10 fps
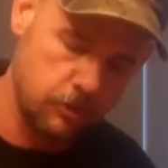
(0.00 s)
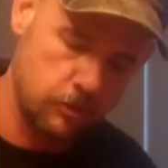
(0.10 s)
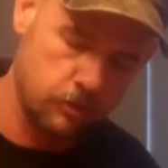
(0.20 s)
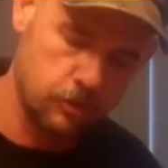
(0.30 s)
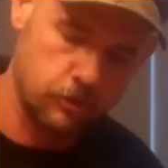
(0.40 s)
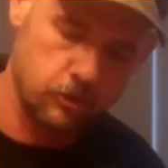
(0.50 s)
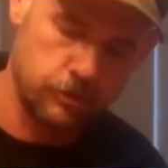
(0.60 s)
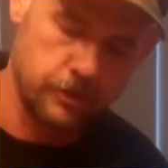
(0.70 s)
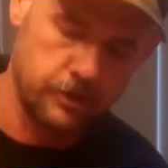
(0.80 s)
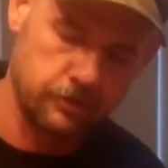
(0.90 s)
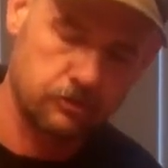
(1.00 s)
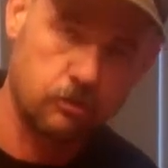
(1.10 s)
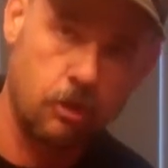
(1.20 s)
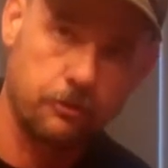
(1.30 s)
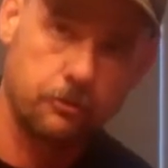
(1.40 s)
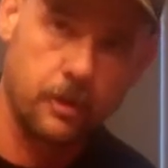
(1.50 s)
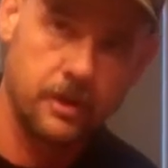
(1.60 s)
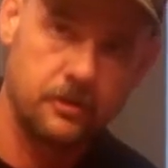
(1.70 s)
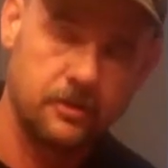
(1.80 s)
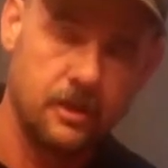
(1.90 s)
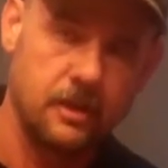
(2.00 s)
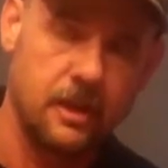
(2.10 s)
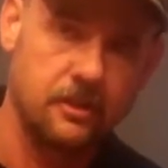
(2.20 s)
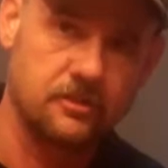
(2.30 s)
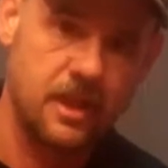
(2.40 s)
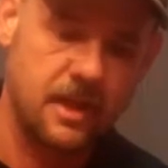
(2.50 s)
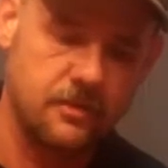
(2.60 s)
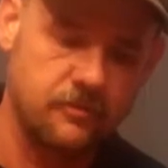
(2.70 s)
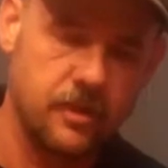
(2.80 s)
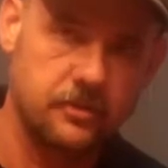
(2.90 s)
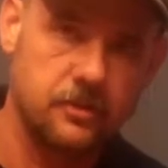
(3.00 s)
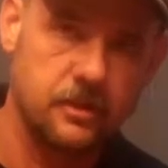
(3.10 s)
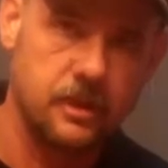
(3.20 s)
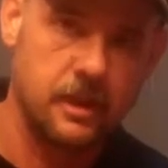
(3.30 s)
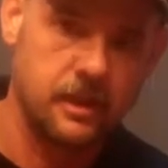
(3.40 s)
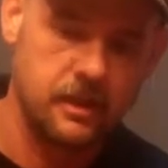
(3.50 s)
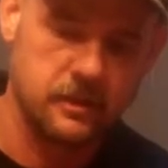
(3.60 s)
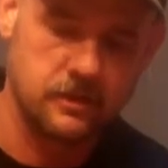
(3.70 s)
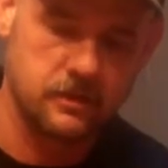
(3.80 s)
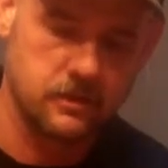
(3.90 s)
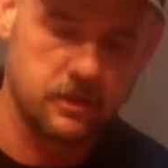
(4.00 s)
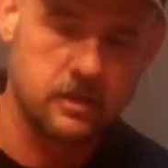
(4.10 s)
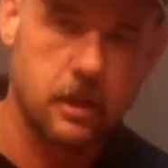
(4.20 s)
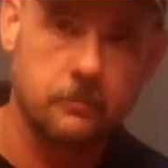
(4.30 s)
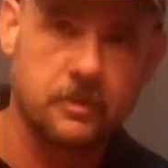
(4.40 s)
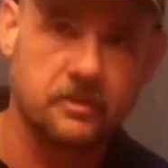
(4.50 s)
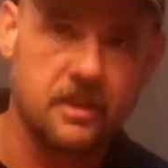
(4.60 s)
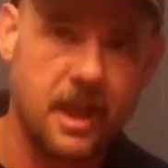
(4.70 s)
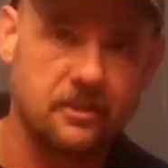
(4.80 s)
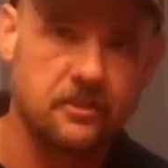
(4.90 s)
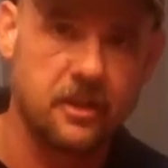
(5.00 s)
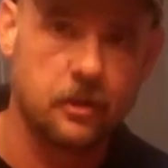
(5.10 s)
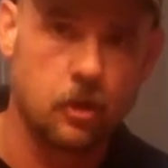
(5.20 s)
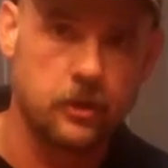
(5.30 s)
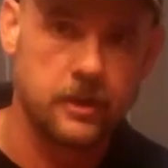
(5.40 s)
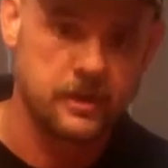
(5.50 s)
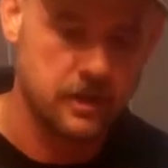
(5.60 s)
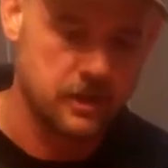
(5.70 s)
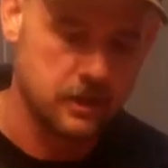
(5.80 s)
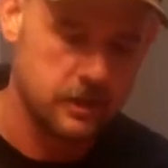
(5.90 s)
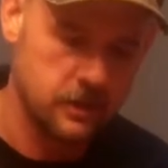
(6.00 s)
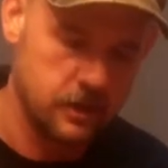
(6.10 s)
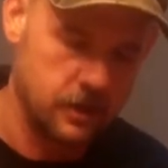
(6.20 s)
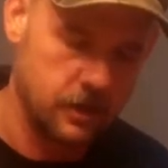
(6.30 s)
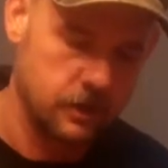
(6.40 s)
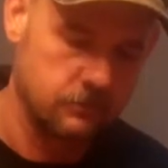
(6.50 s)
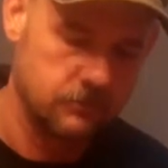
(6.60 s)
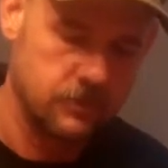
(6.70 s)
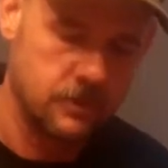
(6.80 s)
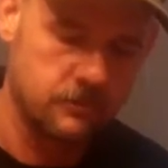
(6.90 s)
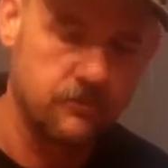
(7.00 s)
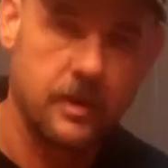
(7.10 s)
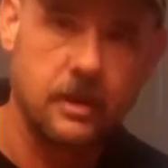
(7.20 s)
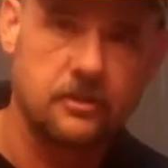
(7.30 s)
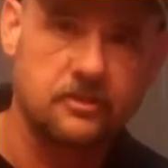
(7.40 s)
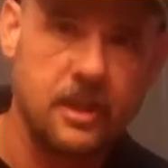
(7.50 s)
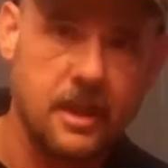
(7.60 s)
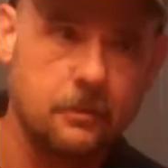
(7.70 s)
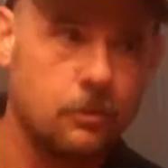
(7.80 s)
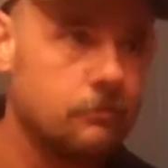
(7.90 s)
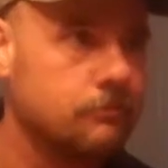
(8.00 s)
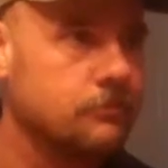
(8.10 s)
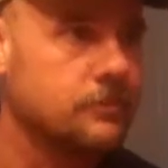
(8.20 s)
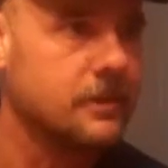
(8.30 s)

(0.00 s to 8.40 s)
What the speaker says: you could cook on it is crossways. It's not efficient, and the cup does not sit on it very stable.